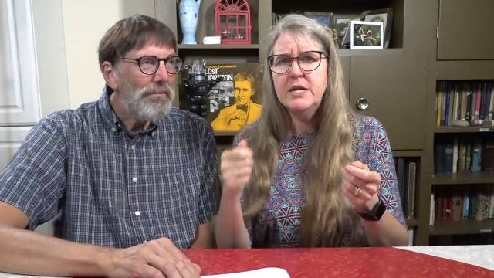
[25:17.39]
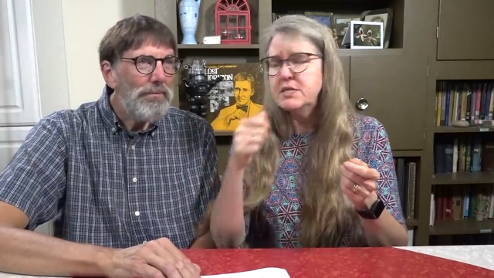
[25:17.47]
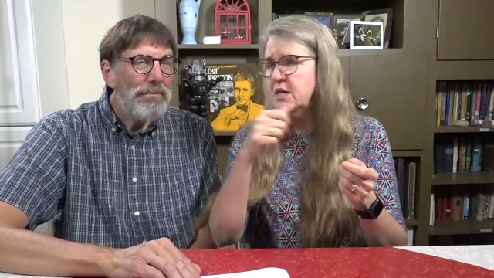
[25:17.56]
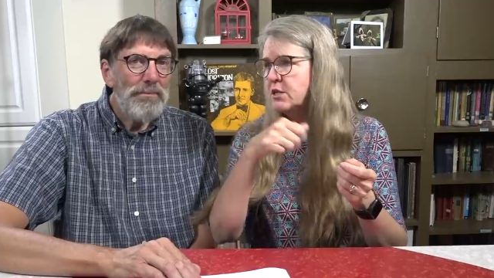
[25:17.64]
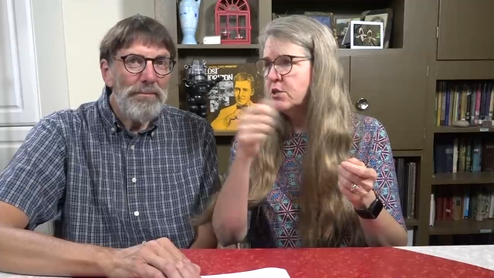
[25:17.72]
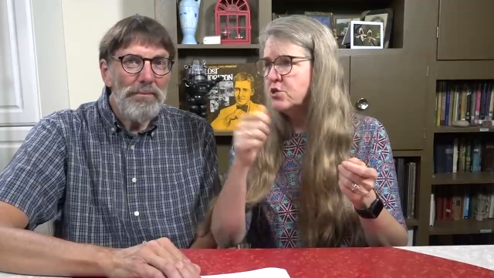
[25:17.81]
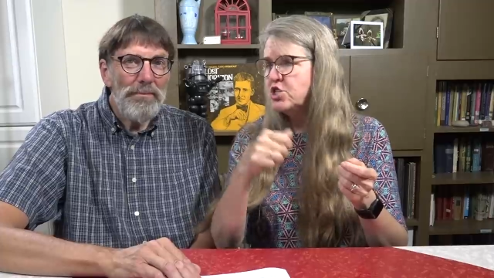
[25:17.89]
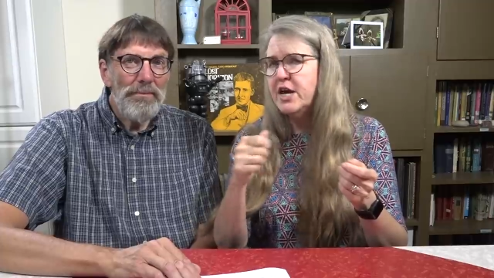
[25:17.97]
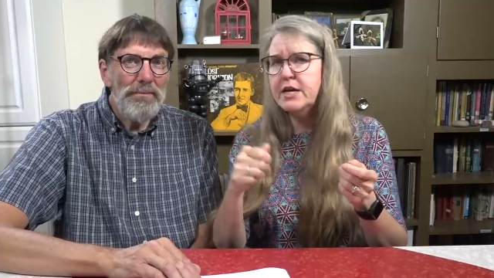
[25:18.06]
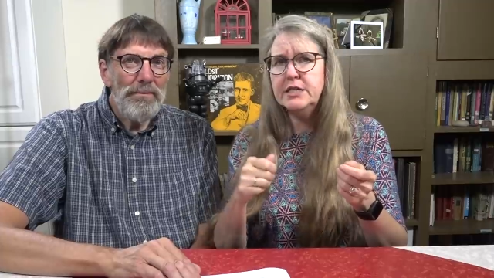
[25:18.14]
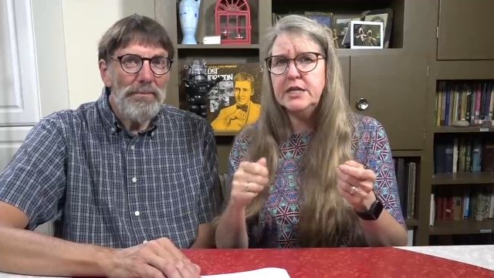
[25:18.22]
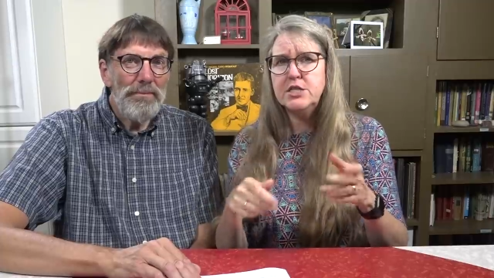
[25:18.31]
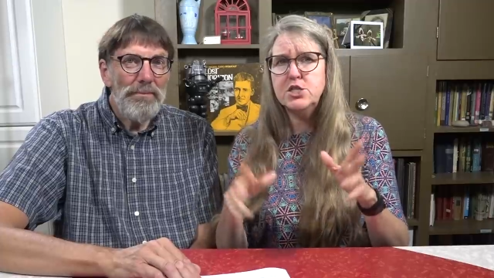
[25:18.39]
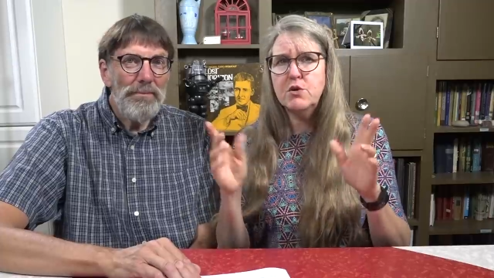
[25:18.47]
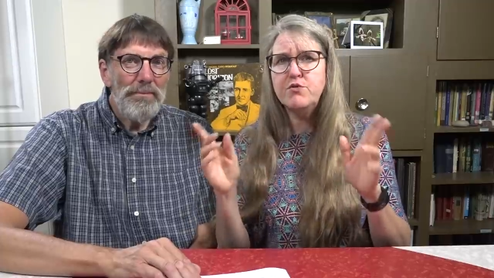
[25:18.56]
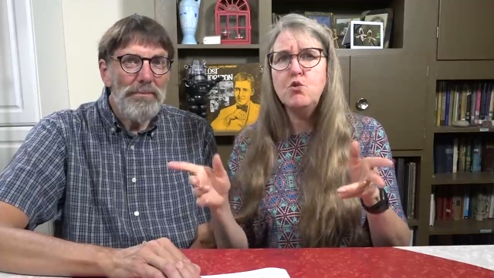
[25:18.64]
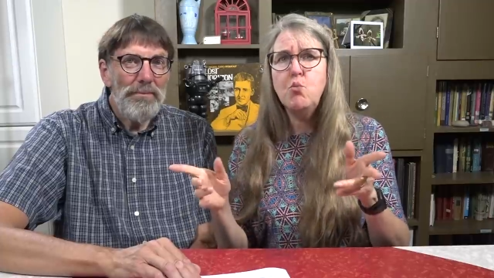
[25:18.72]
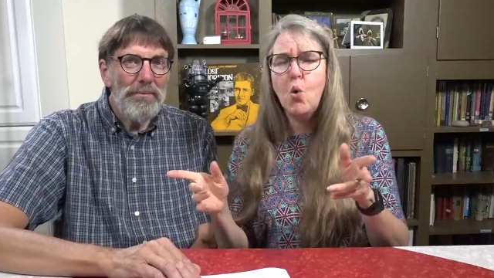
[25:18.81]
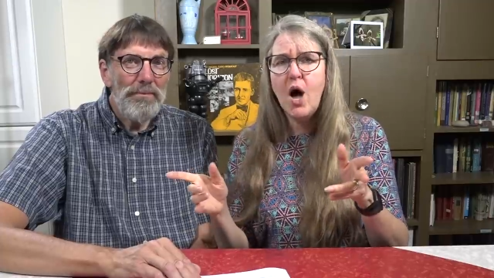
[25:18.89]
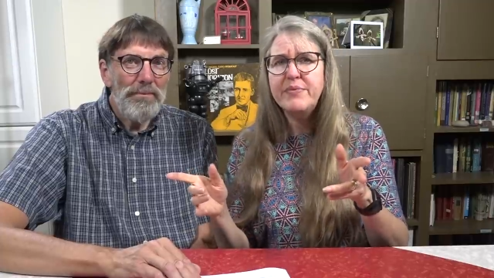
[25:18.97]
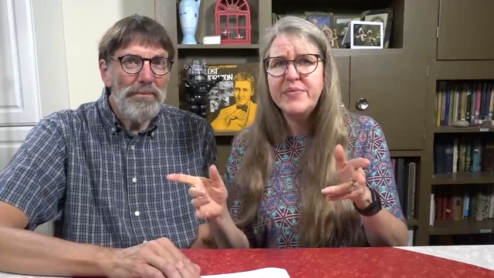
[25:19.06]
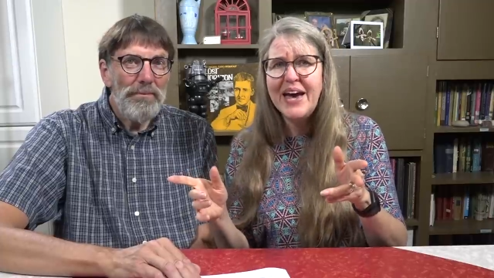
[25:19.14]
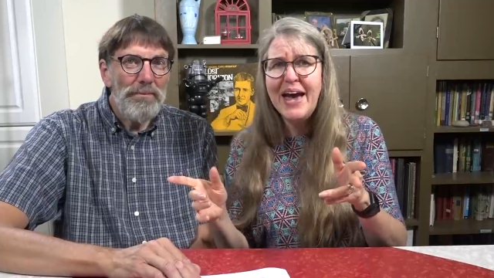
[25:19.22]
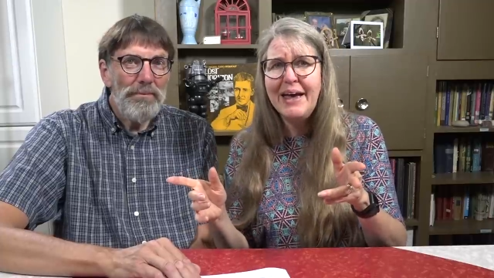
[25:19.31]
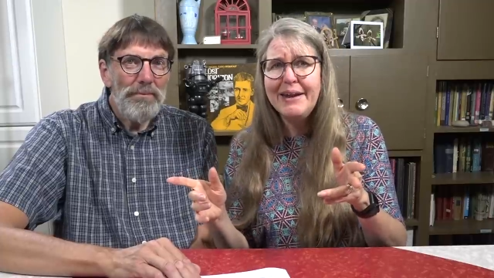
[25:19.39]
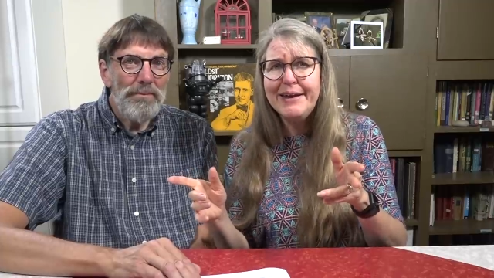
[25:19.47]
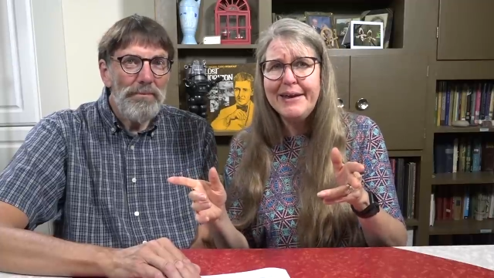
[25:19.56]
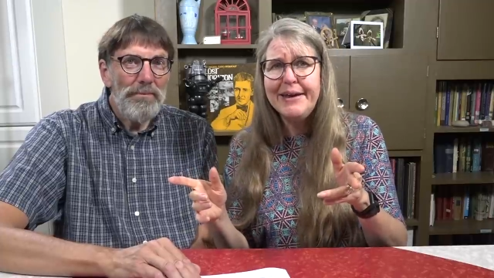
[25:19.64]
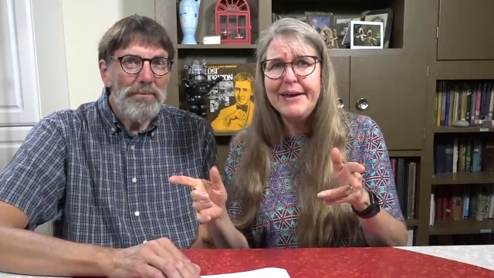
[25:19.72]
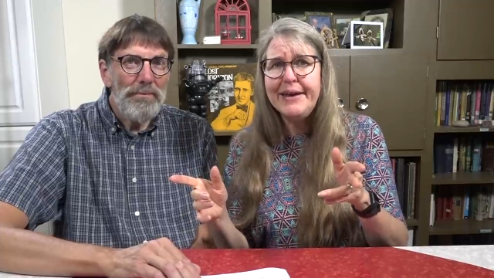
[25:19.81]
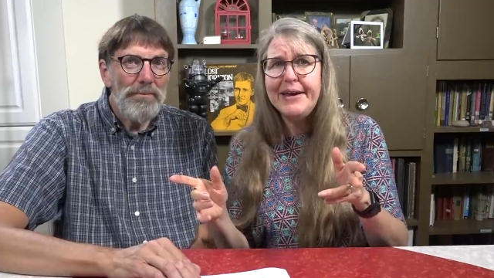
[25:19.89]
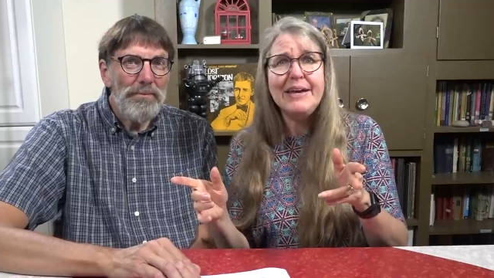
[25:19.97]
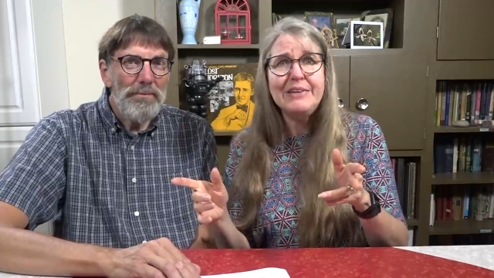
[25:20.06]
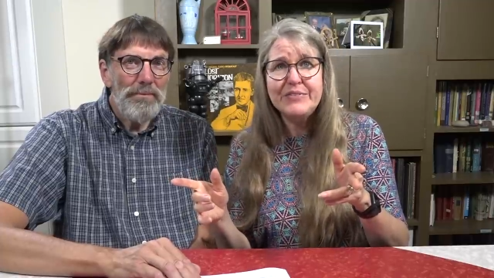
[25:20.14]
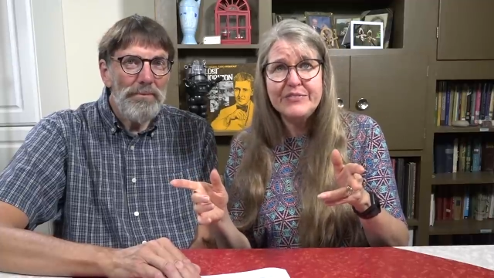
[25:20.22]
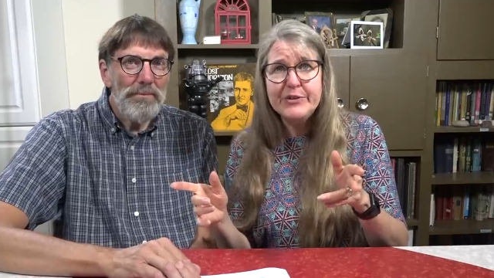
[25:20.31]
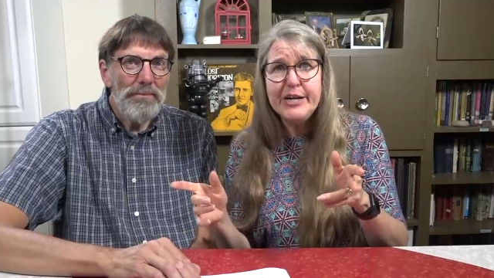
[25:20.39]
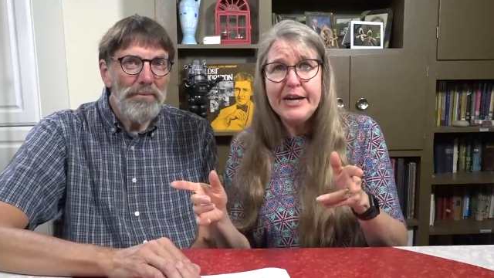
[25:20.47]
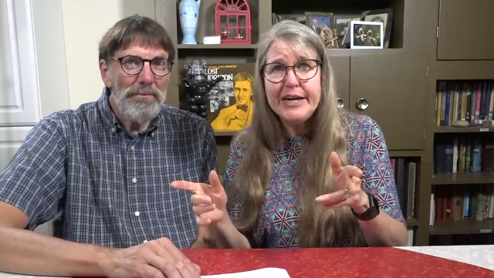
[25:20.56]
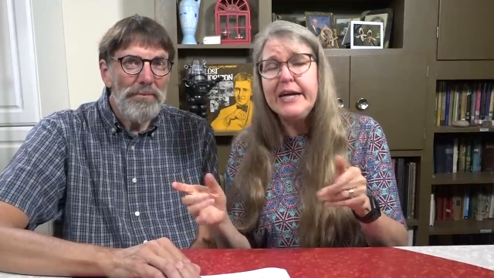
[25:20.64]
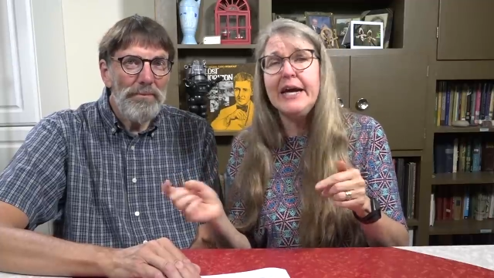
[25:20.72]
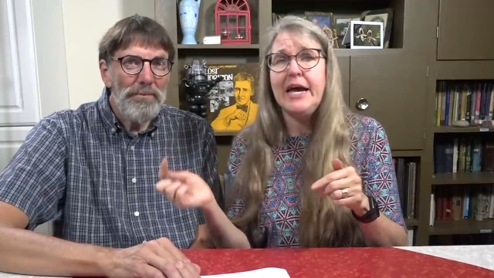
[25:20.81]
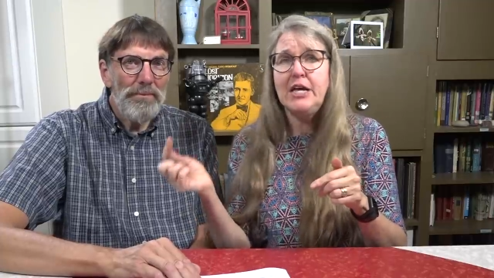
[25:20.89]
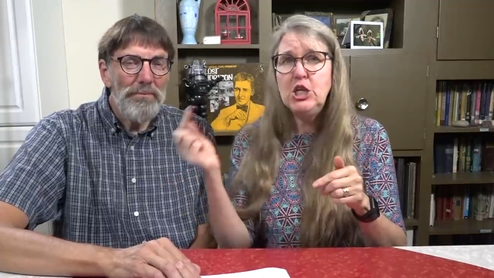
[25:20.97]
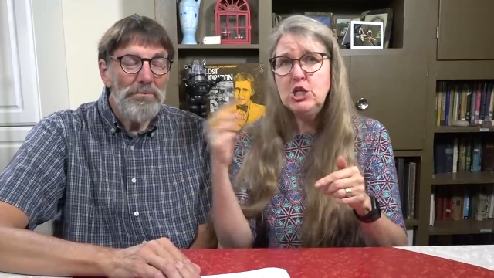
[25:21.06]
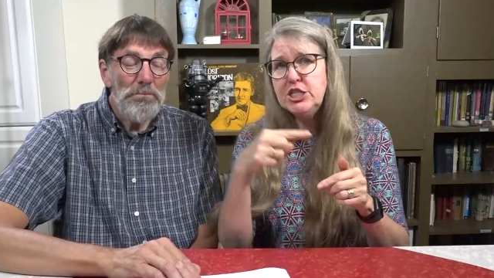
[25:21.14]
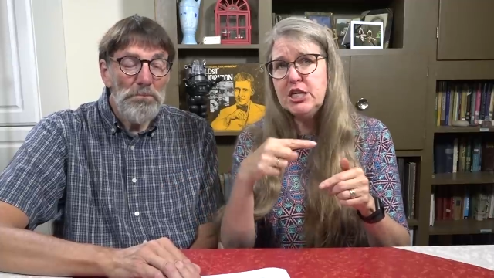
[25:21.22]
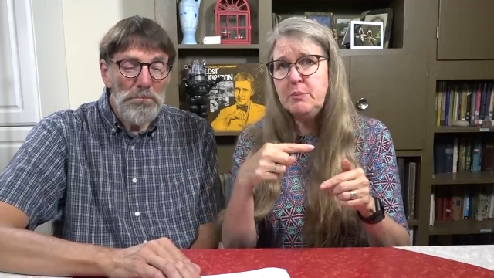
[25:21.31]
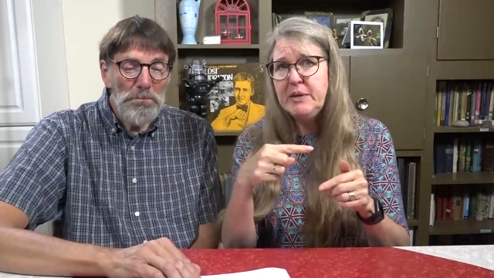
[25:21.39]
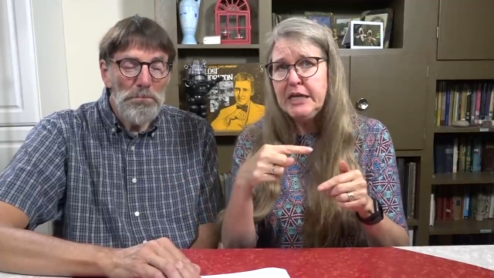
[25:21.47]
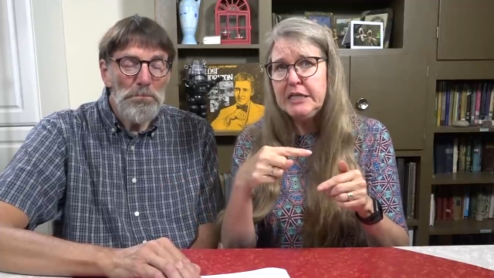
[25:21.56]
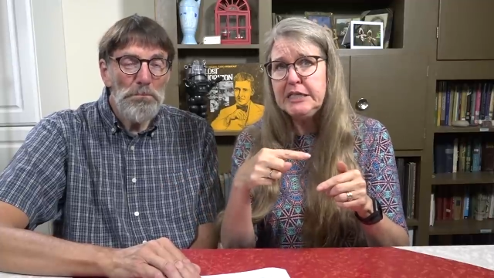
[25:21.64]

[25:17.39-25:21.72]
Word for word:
Speaker 1: It's a little checklist. So if you want that, it's free. And there's going to be a